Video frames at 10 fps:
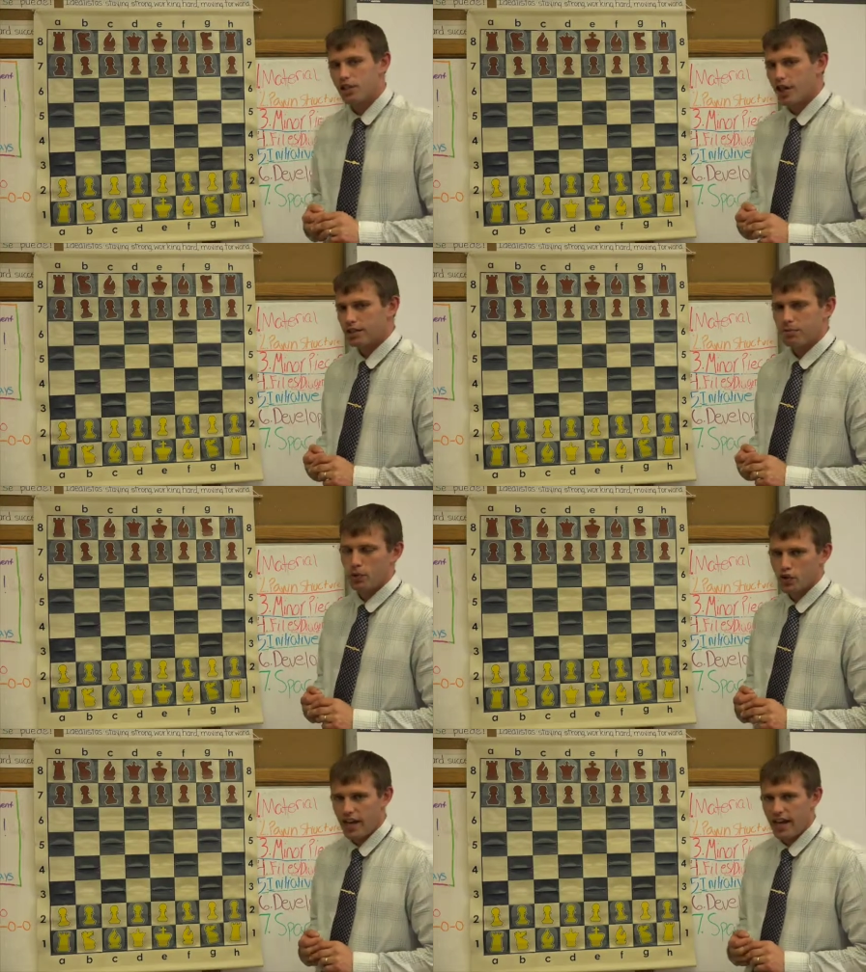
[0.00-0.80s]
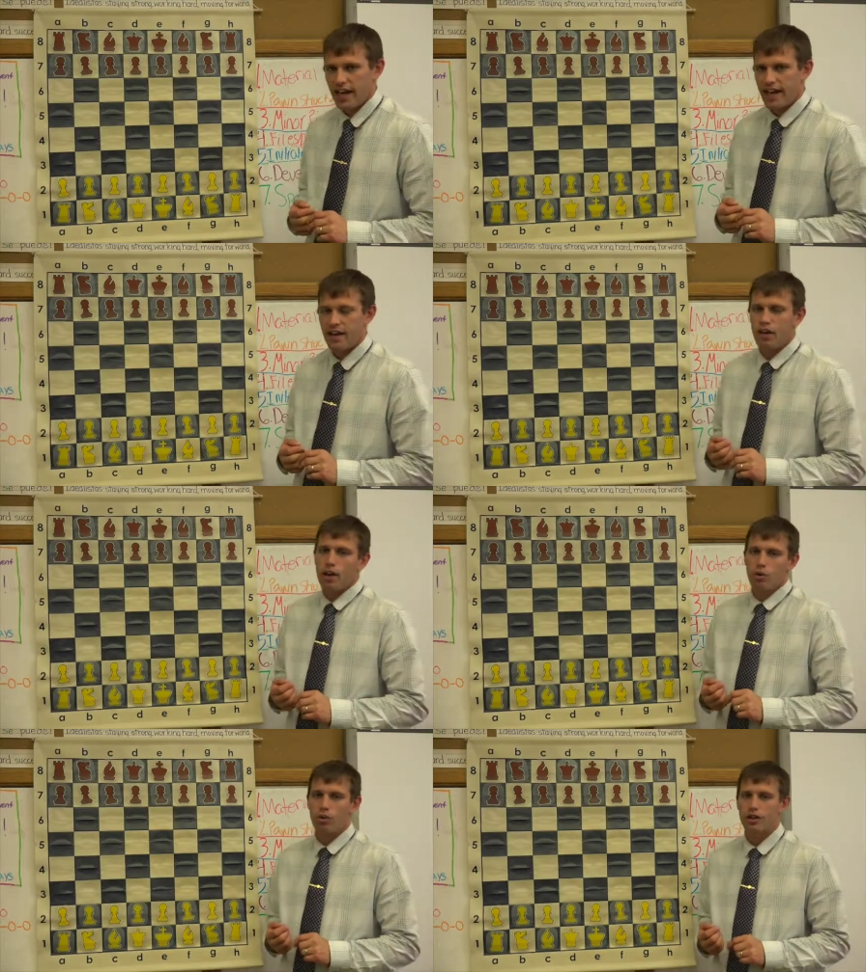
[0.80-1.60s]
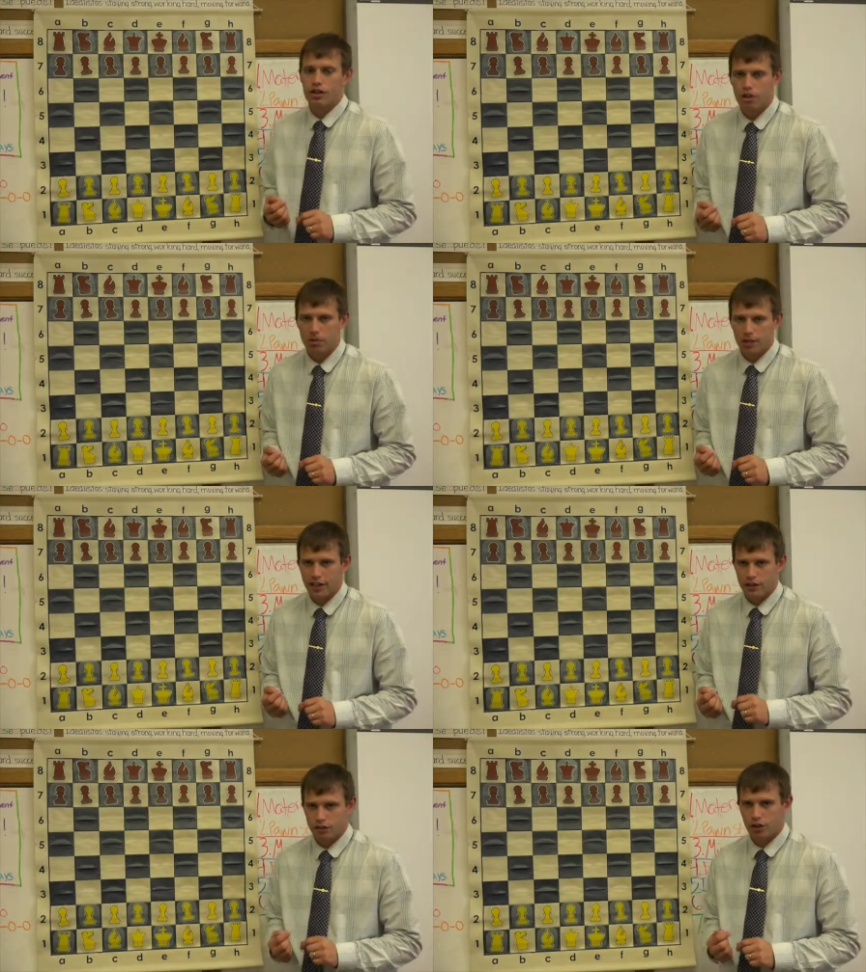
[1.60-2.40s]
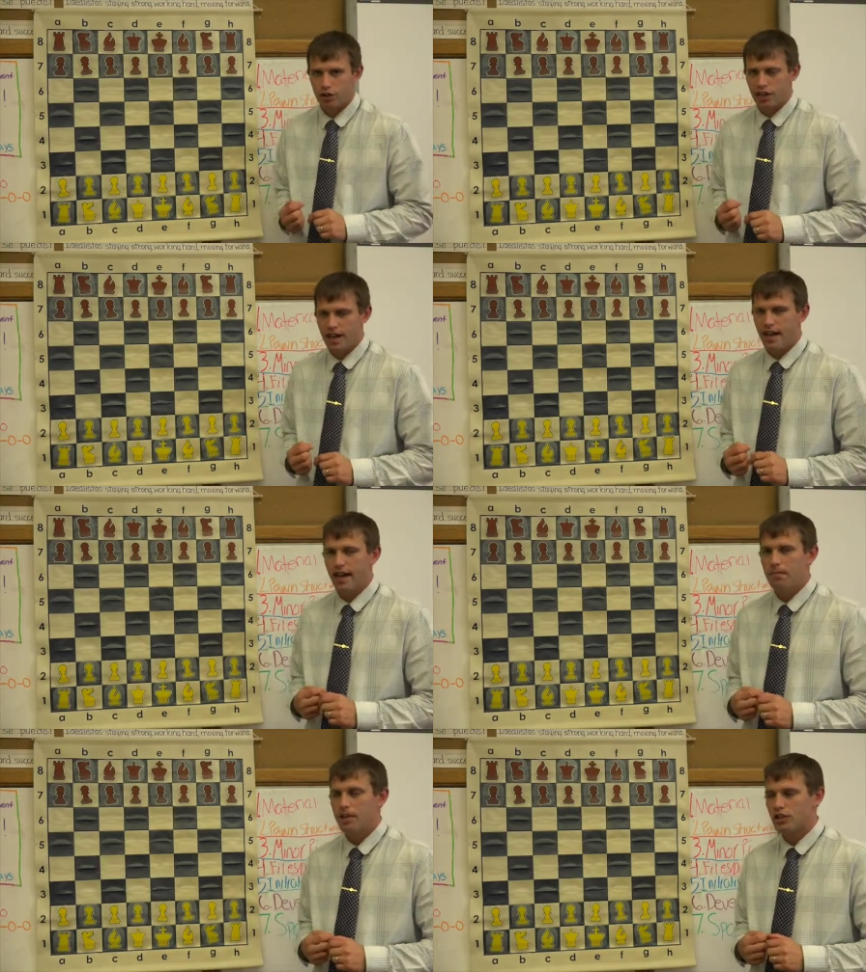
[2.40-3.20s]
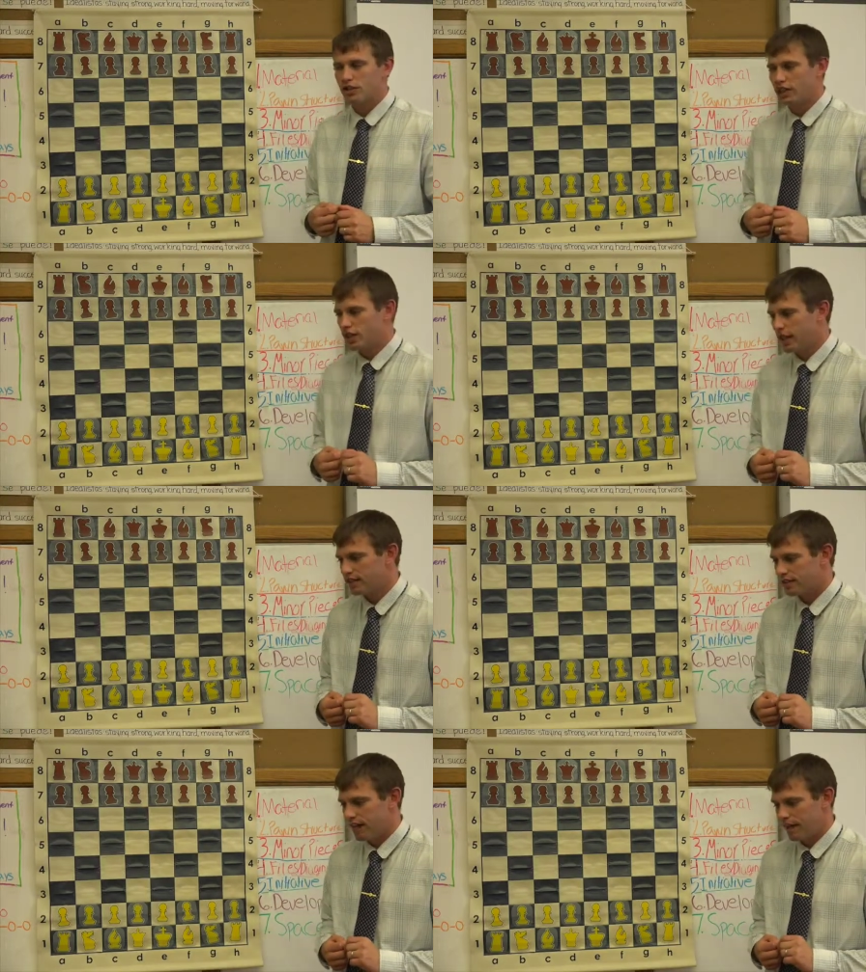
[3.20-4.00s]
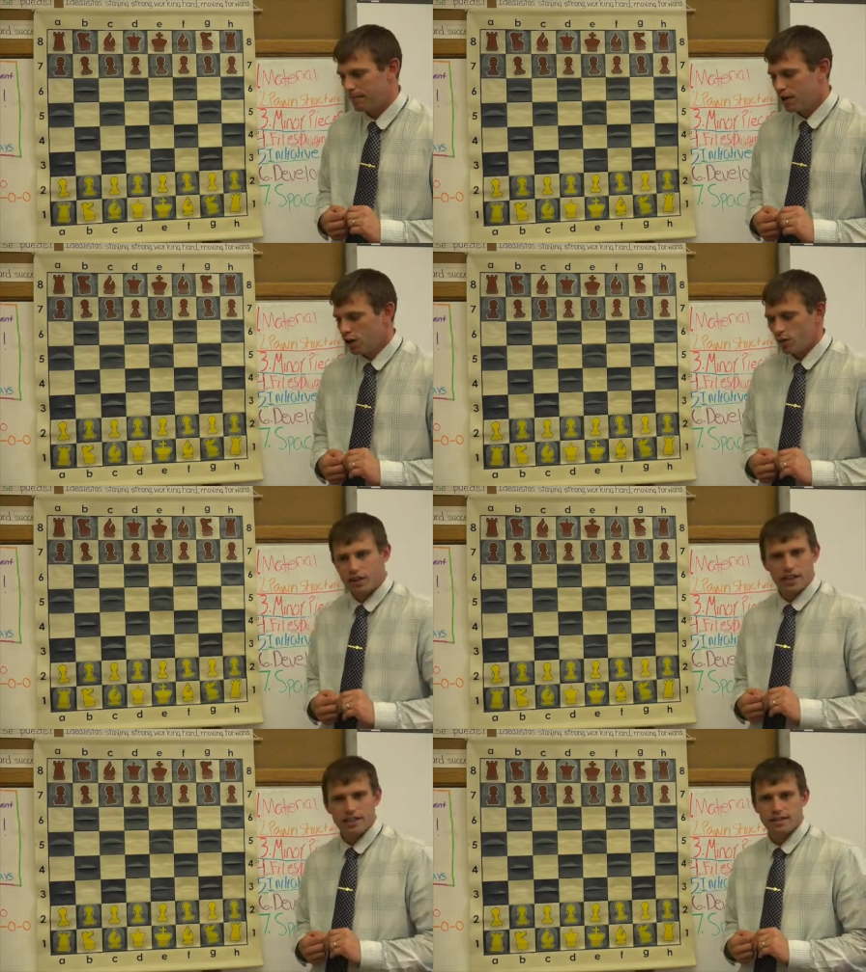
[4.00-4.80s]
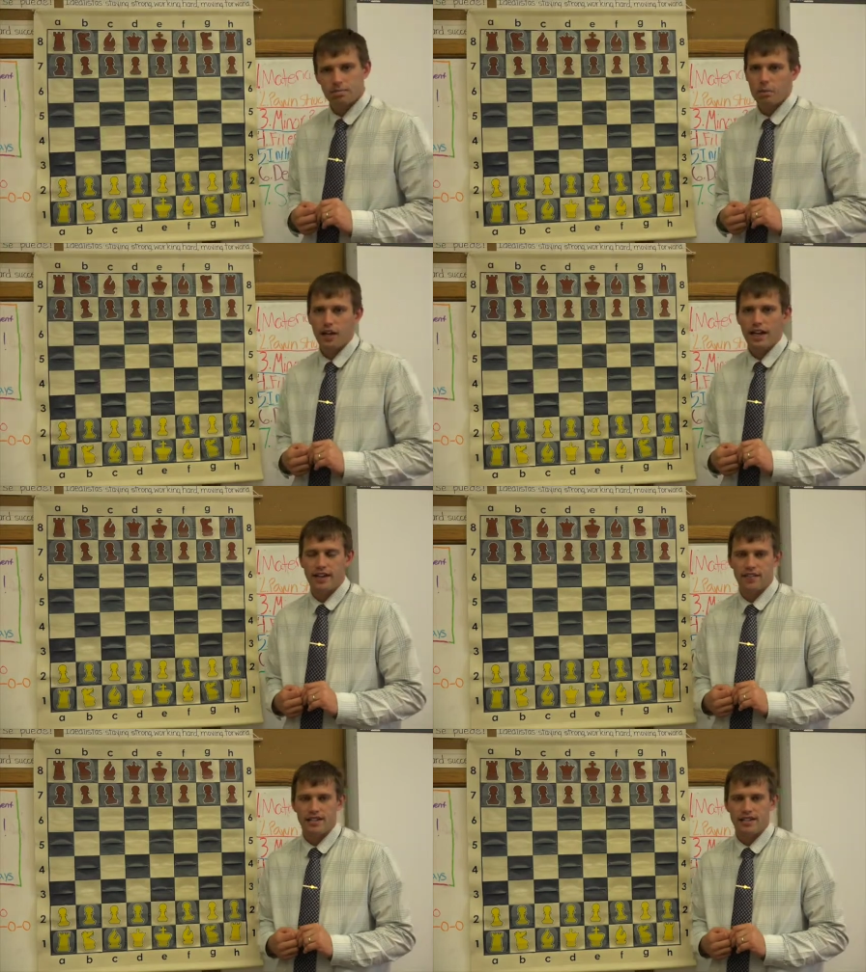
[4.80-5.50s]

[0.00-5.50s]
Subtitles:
chess moves ahead really good players look and how much of the chess game really isn't played.